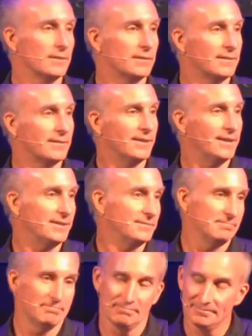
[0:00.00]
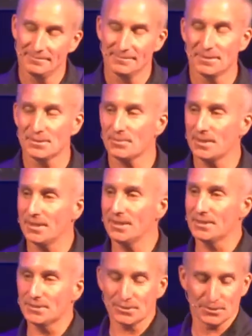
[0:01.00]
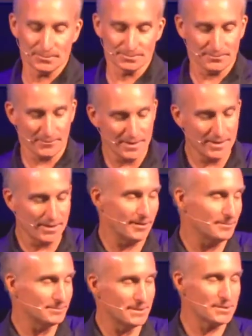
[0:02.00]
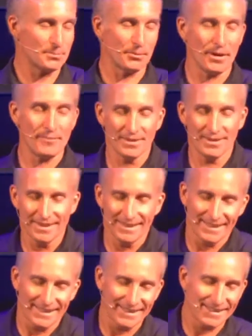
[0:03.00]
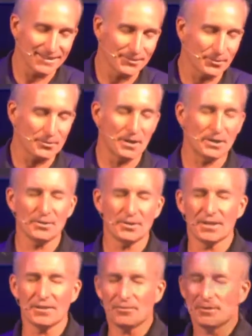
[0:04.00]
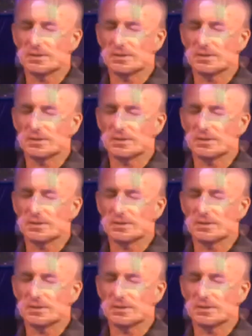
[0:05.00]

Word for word: Right? That's the way it is. So. Anyhow, let's pray. And uh, Lord, thank you again for this